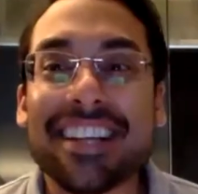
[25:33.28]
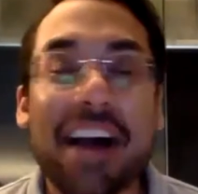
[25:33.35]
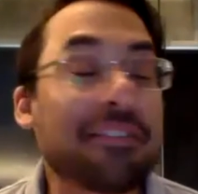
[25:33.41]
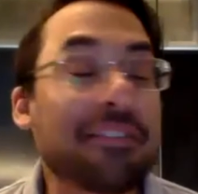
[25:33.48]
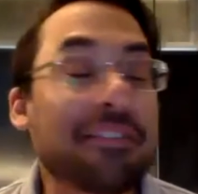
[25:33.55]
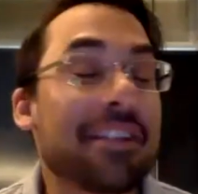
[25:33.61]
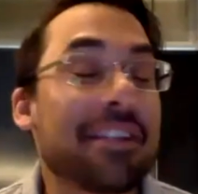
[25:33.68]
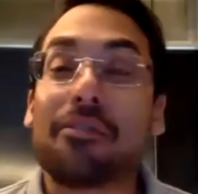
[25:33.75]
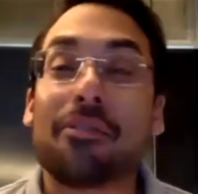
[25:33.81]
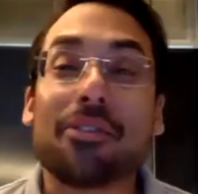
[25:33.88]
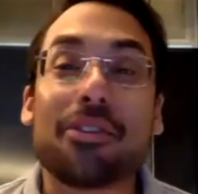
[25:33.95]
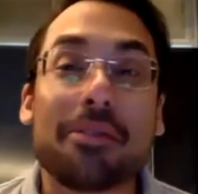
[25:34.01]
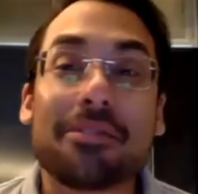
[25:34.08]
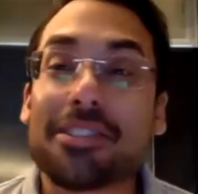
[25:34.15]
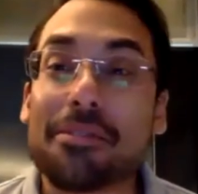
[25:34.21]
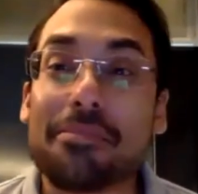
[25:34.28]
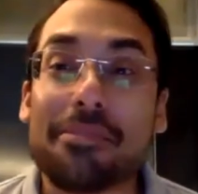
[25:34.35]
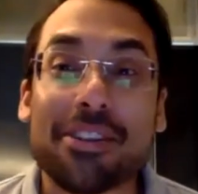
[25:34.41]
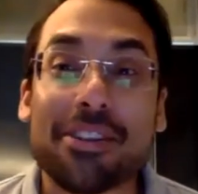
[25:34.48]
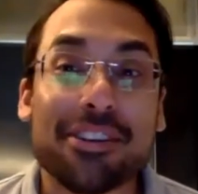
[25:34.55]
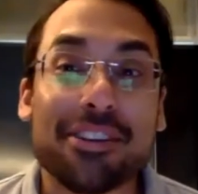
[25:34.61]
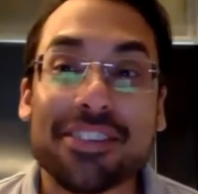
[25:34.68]
How did everyone know? I'm still a bit
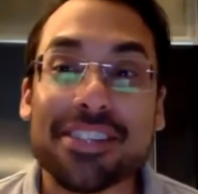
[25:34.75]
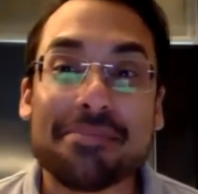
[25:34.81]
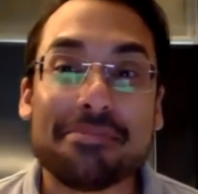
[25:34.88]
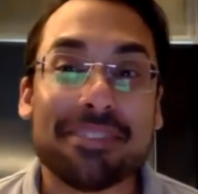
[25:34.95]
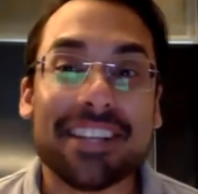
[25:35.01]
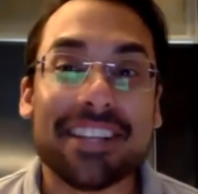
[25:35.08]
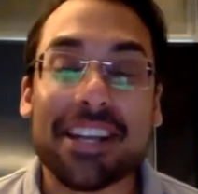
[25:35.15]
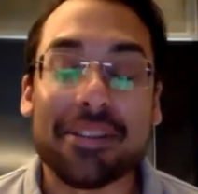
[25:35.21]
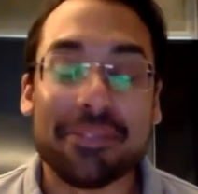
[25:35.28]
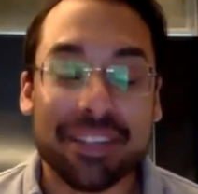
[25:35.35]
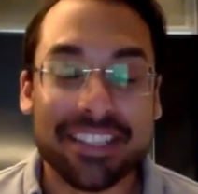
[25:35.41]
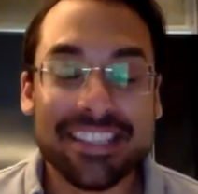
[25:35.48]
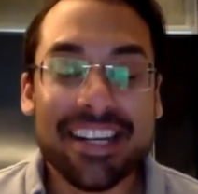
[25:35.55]
nervous, but anyway.